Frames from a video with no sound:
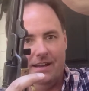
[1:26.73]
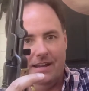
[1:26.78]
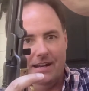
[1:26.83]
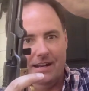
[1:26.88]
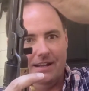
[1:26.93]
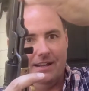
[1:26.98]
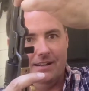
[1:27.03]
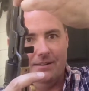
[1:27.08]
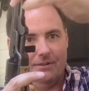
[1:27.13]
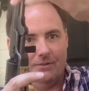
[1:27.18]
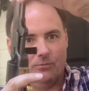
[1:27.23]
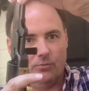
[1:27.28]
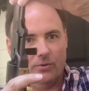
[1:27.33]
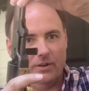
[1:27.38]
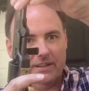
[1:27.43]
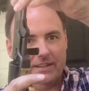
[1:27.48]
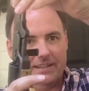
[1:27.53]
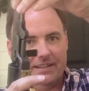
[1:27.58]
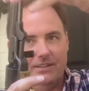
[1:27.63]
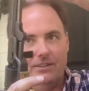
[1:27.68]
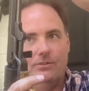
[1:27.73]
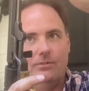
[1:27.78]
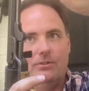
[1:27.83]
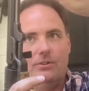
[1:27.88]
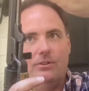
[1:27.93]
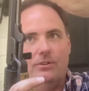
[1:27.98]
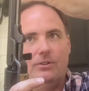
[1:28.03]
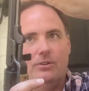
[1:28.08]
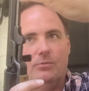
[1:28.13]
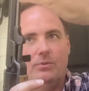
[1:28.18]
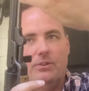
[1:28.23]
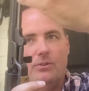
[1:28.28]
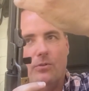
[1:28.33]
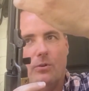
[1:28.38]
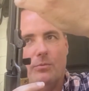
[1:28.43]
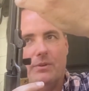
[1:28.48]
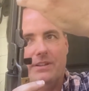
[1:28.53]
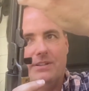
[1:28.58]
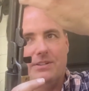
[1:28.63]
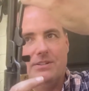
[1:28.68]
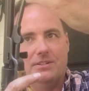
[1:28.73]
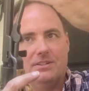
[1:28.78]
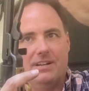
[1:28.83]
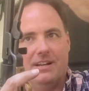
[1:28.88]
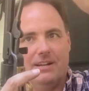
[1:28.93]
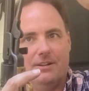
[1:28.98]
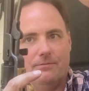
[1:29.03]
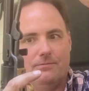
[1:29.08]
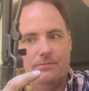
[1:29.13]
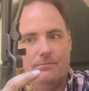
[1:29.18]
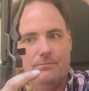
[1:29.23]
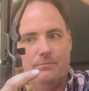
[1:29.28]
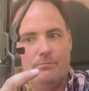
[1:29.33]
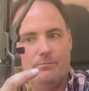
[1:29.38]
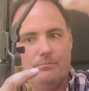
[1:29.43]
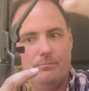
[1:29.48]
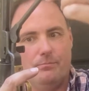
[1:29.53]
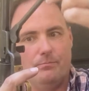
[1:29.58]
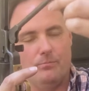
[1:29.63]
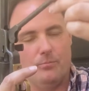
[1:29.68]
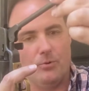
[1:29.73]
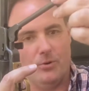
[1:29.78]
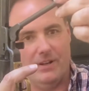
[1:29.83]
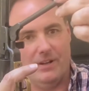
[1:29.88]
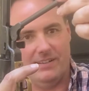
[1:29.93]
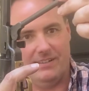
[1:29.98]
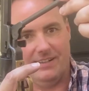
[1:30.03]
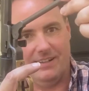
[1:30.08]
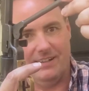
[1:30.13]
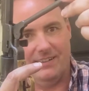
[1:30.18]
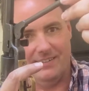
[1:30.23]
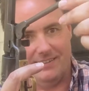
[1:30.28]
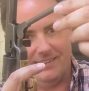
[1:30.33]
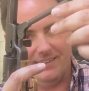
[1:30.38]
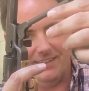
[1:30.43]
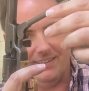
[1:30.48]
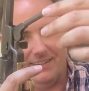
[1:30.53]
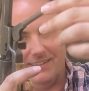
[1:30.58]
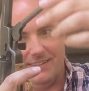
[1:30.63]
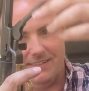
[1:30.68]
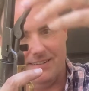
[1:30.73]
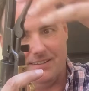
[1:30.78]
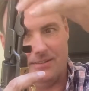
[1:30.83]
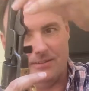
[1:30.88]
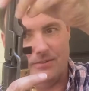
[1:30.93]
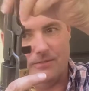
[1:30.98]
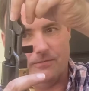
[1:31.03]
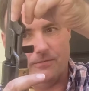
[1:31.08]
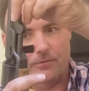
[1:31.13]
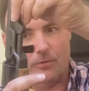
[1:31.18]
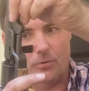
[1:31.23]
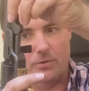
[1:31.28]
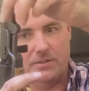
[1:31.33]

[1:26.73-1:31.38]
And really, you would normally just kind of press against this to force